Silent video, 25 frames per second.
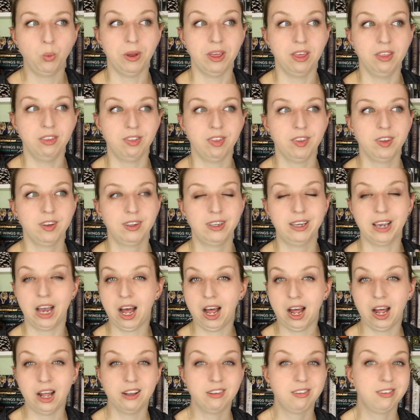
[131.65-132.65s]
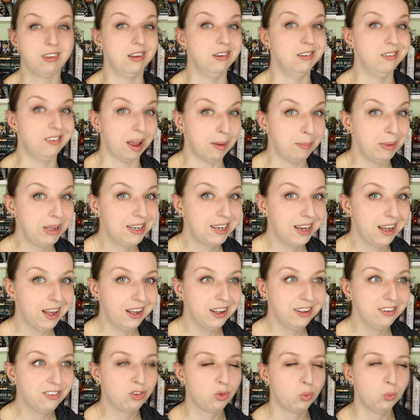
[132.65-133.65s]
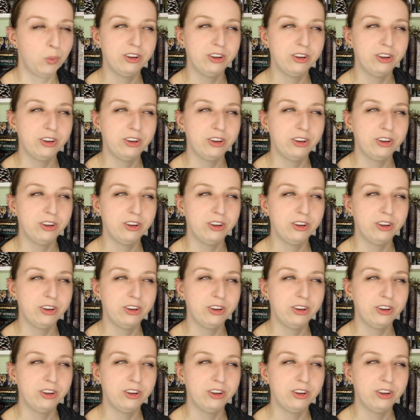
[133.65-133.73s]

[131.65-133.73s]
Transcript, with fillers: with gods and demigods,